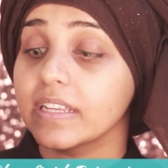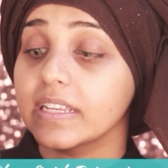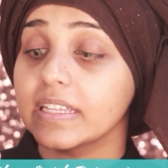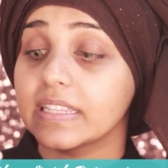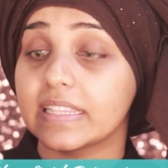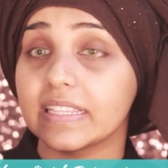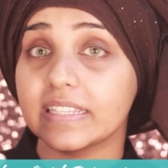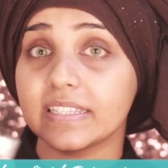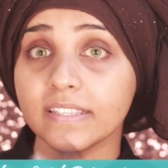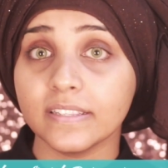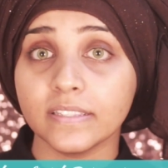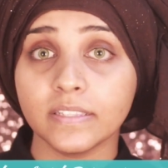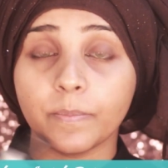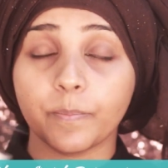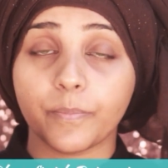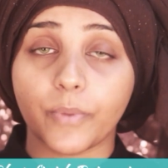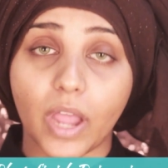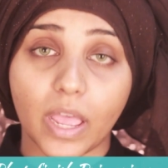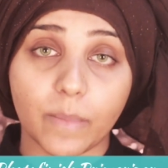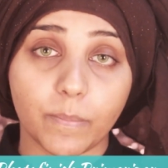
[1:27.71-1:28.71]
This is a
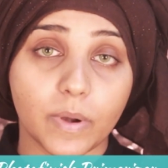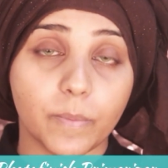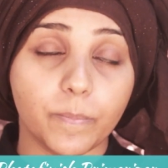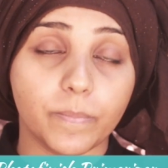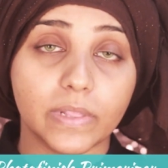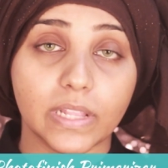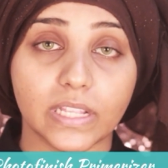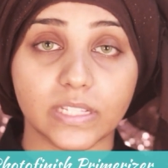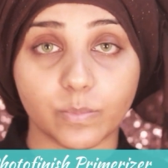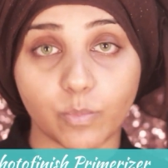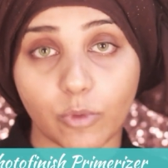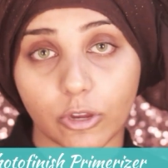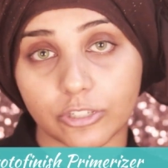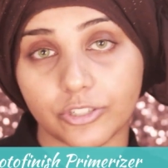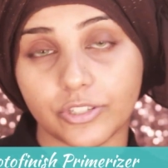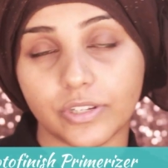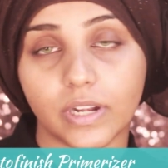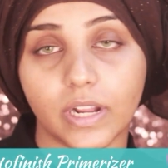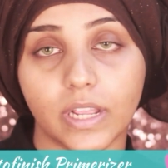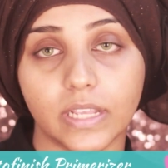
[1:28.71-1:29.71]
primer plus
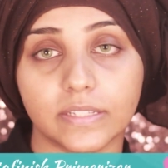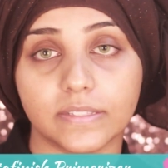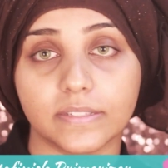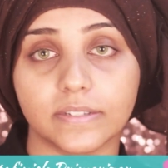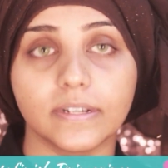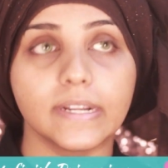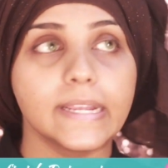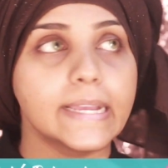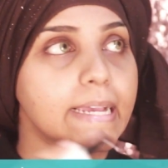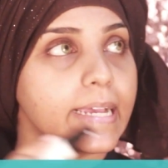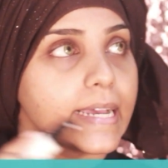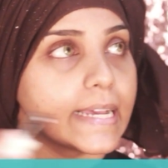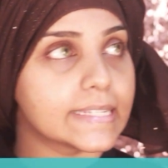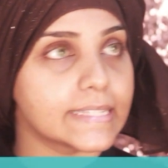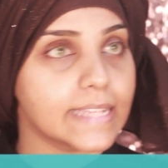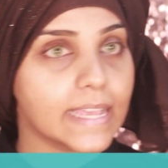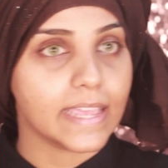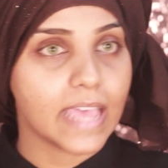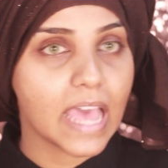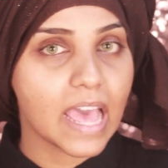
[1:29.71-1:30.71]
moisturizer, as
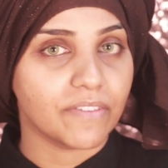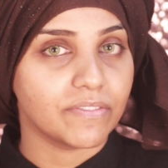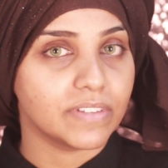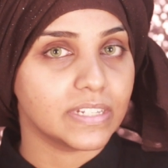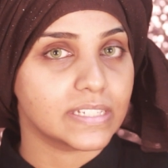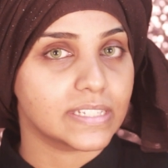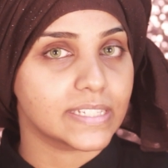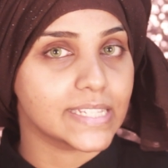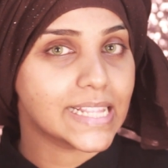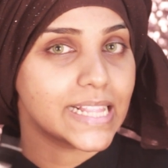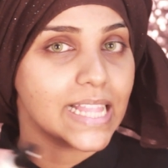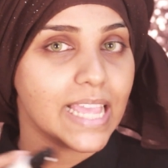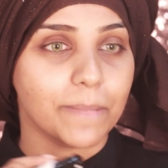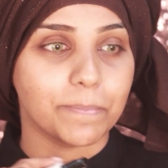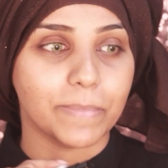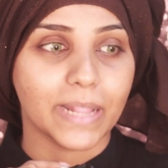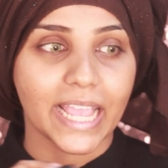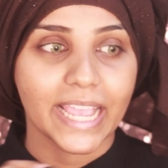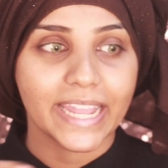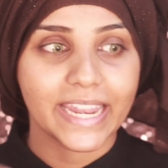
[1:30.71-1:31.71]
I haven't still
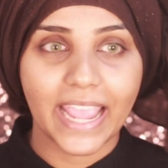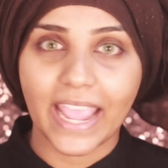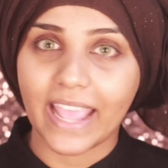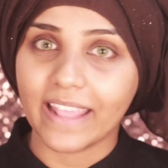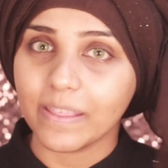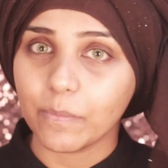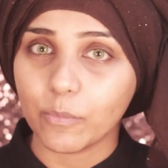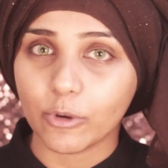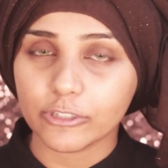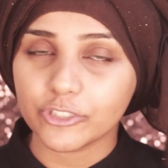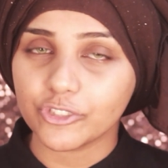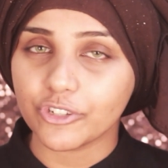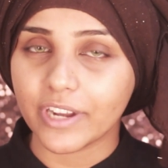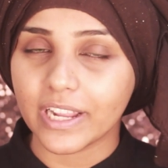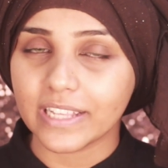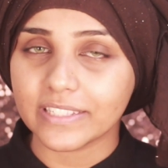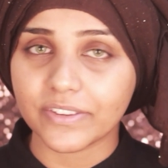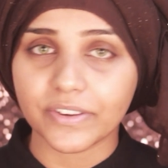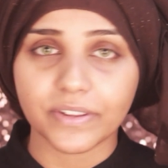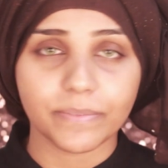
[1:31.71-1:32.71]
applied any
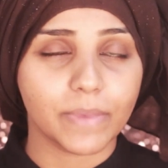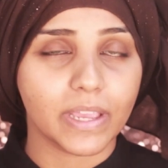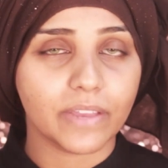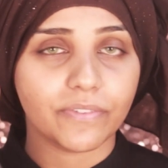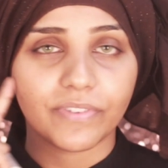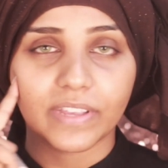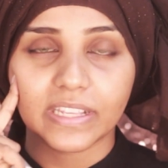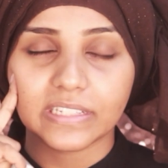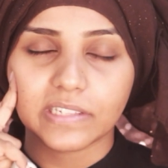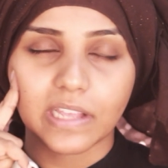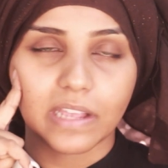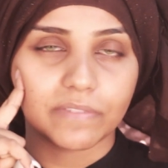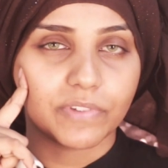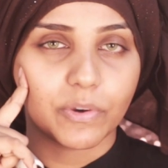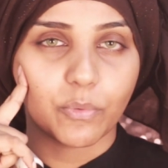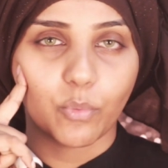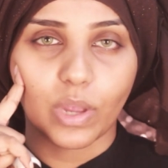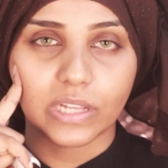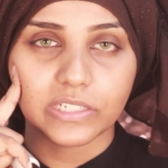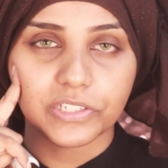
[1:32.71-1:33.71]
moisturizer in my face after
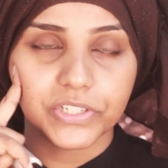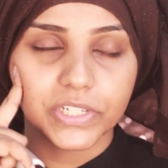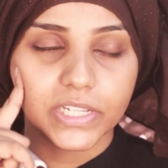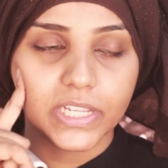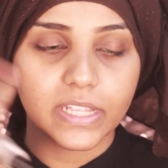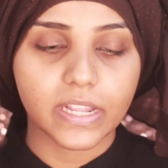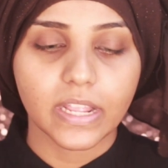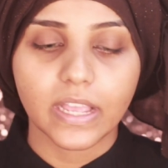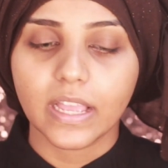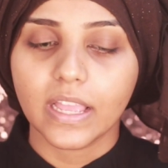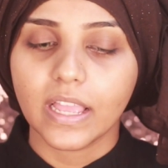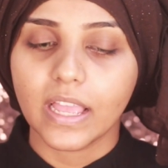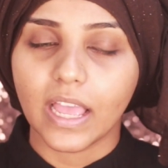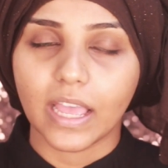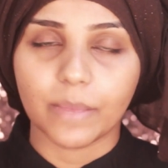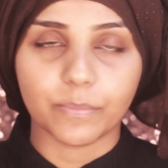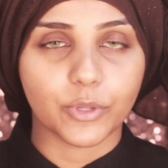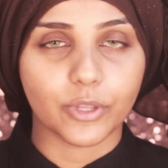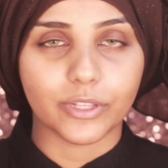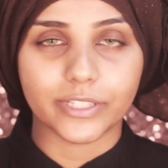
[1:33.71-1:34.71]
washing it.
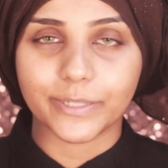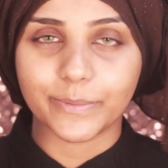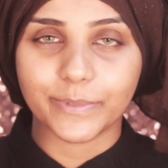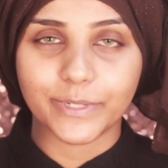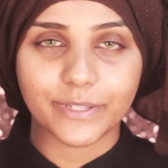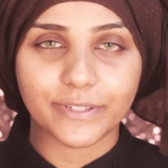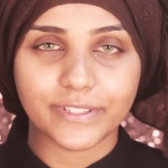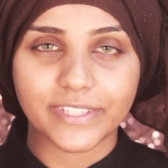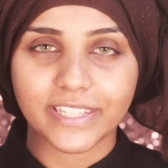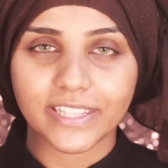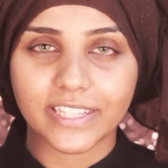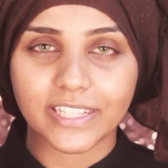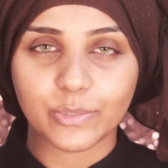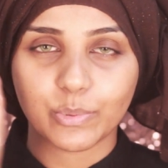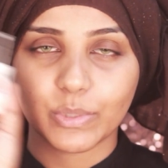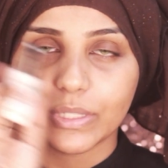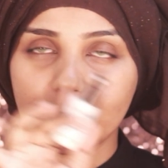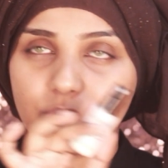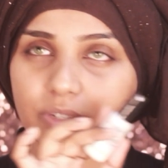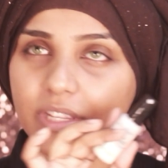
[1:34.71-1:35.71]
I'm going to be using this
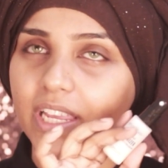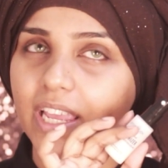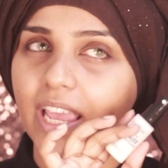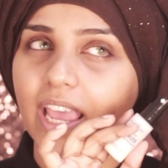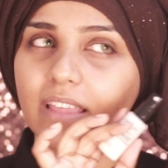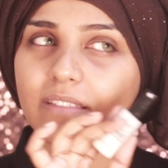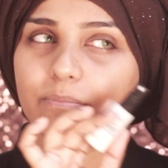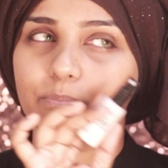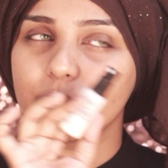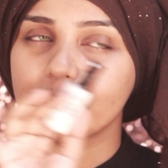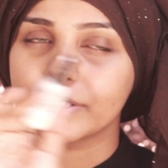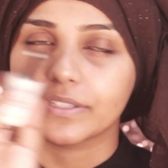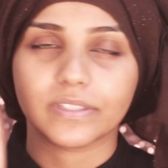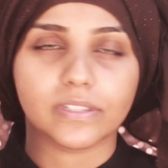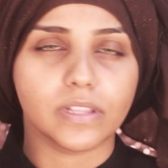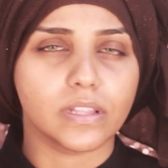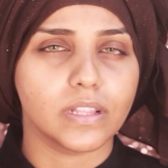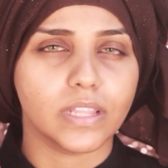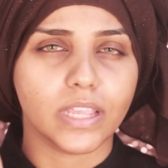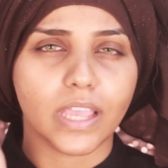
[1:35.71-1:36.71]
one today, and
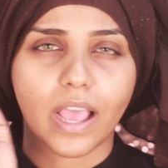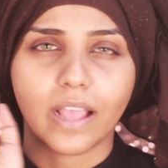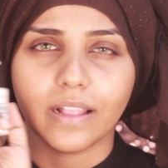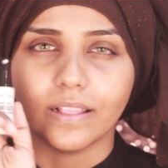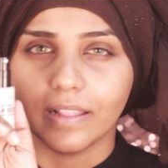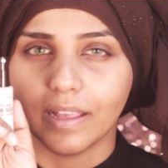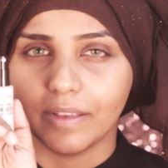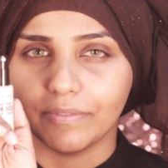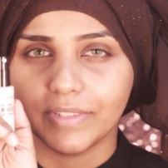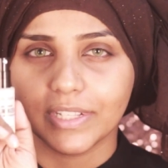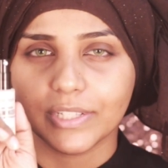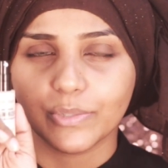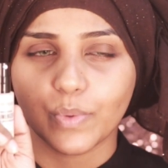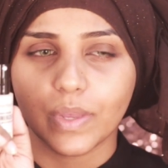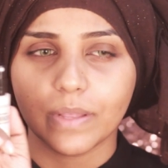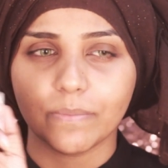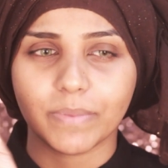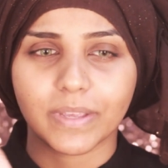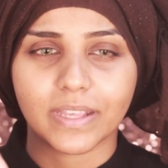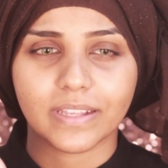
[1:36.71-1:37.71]
personally I love this
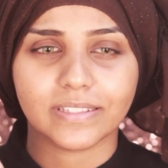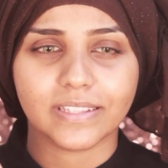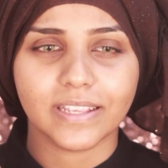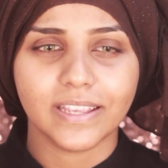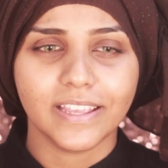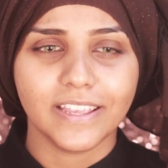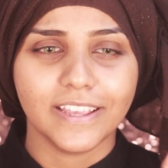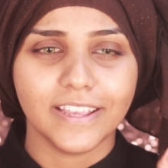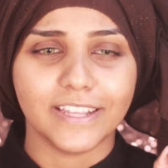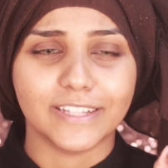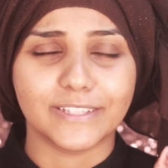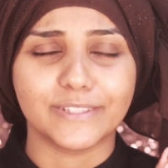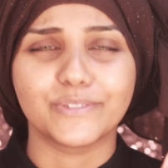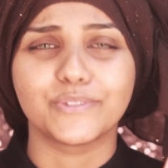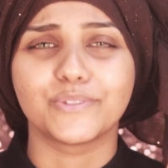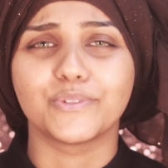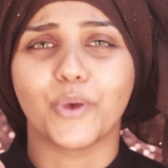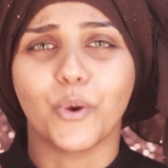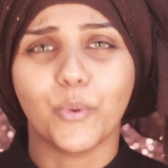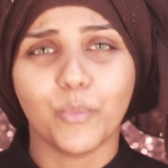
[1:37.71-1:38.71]
one because it's
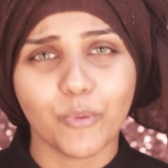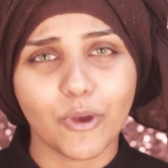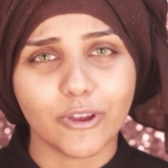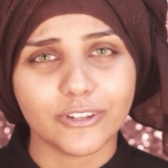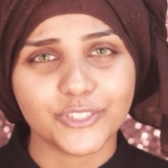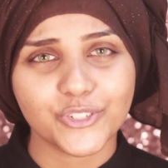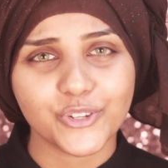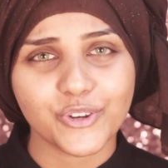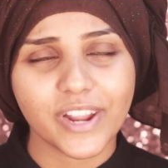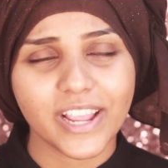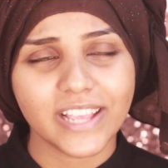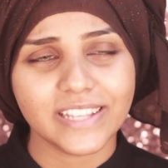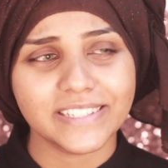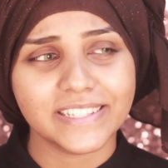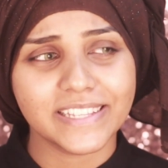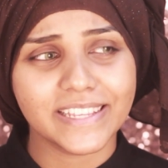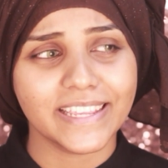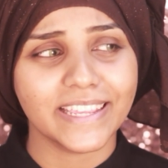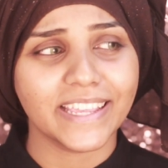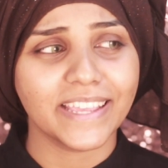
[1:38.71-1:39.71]
so
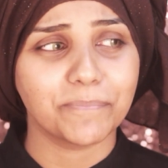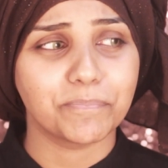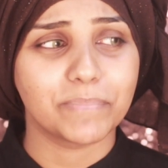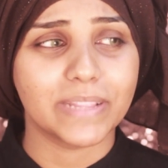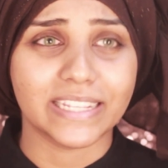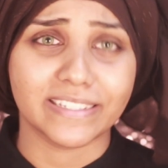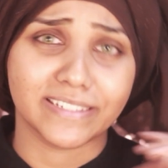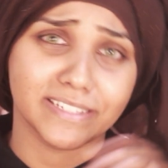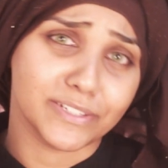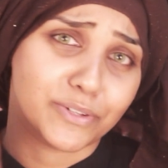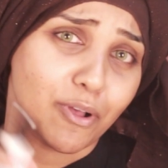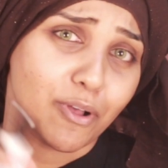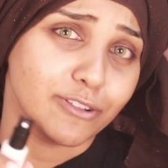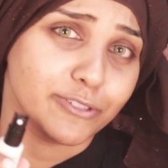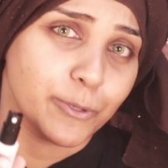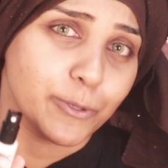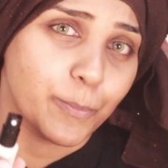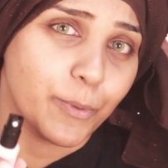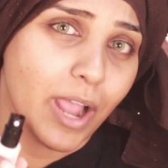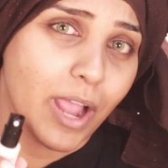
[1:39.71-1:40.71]
moisturizing, plus it
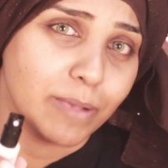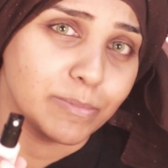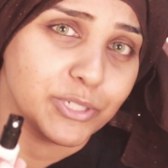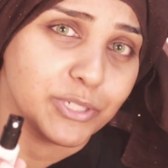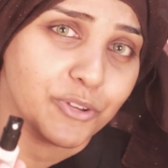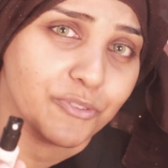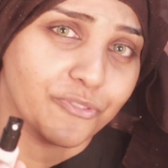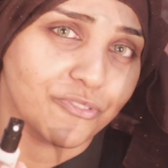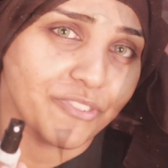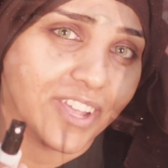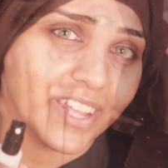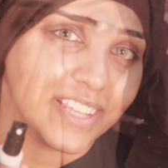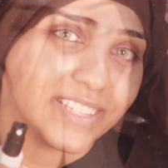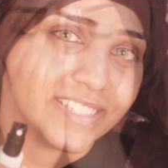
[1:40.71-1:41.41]
also primes your face.